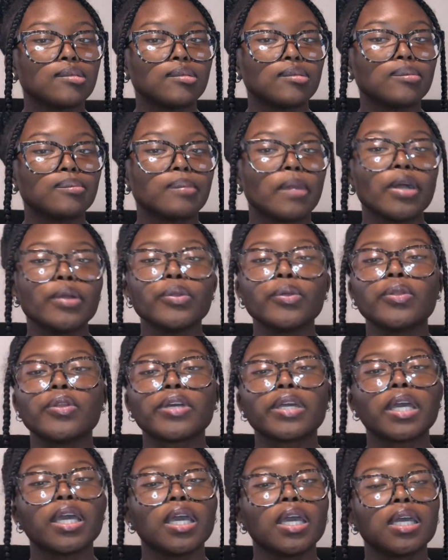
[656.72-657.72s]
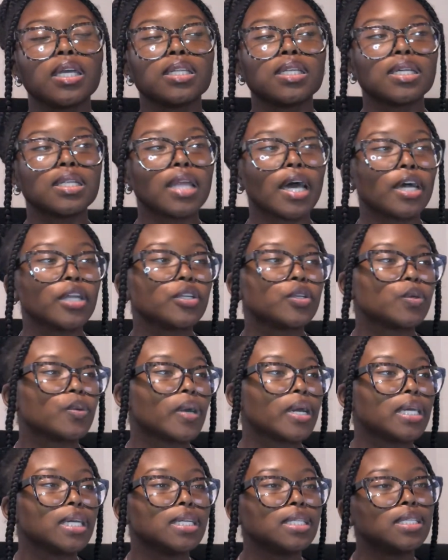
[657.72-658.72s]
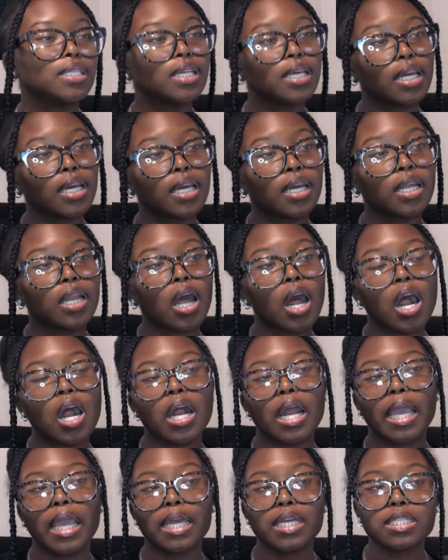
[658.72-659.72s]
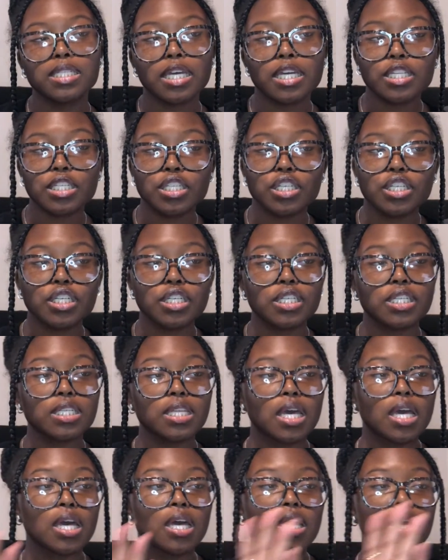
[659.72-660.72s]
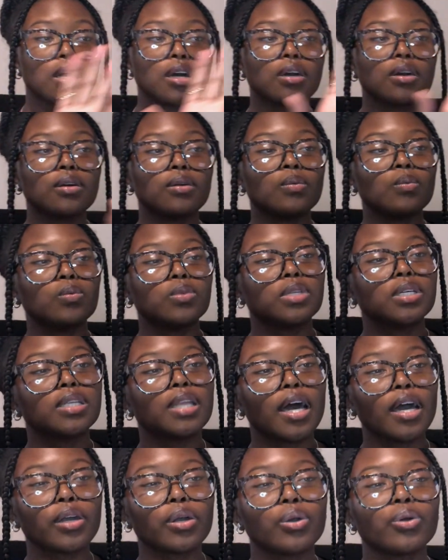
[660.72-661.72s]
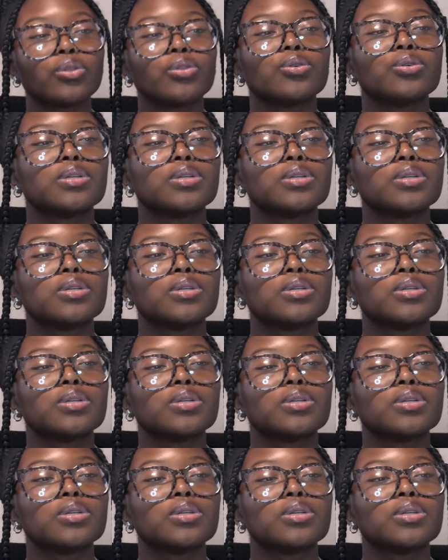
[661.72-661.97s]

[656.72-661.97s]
Martin Luther King did not do what he did. Our ancestors did not go through